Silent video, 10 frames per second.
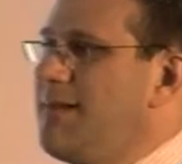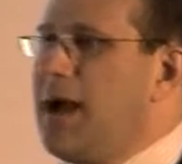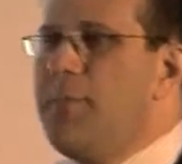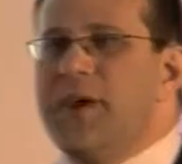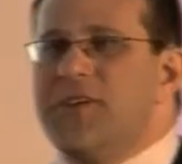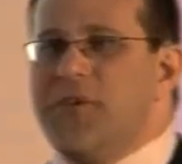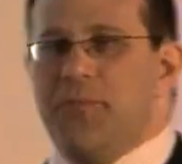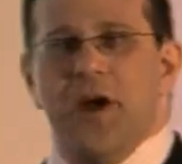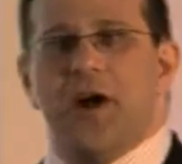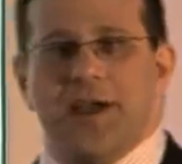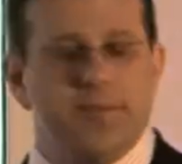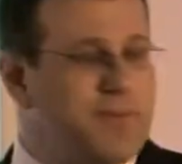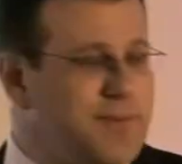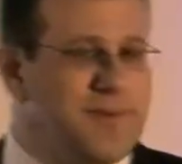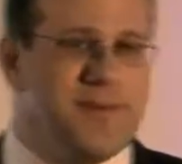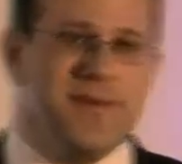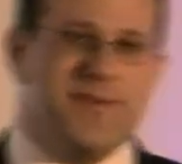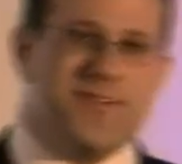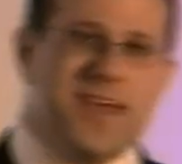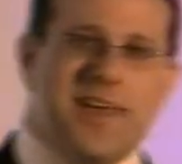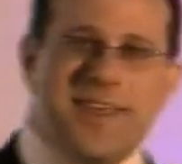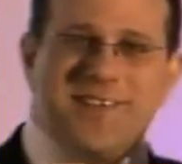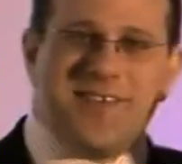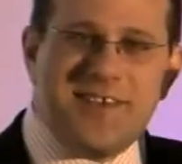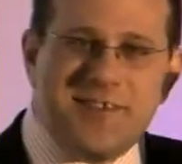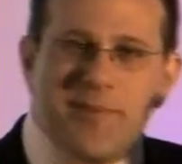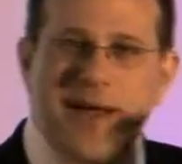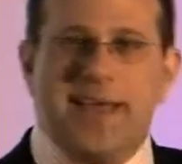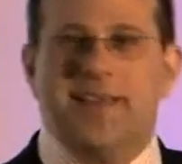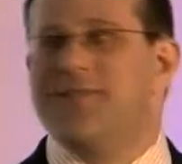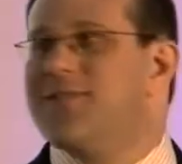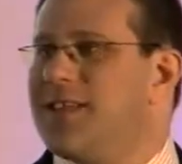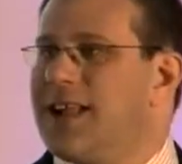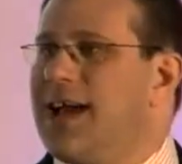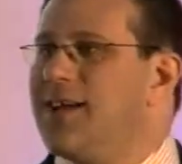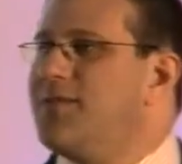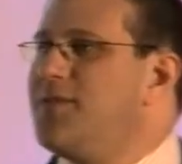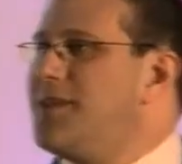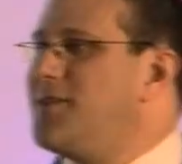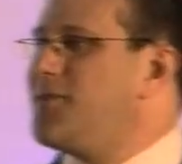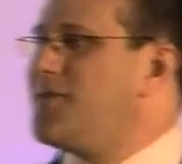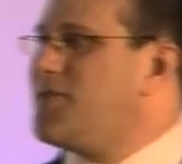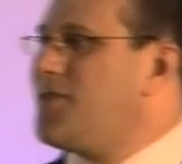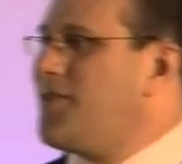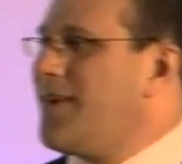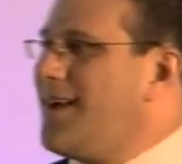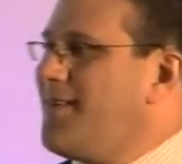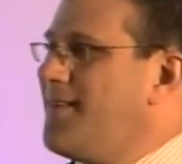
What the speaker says: How big's your pipe to get that data back into the cloud if you need to restore it?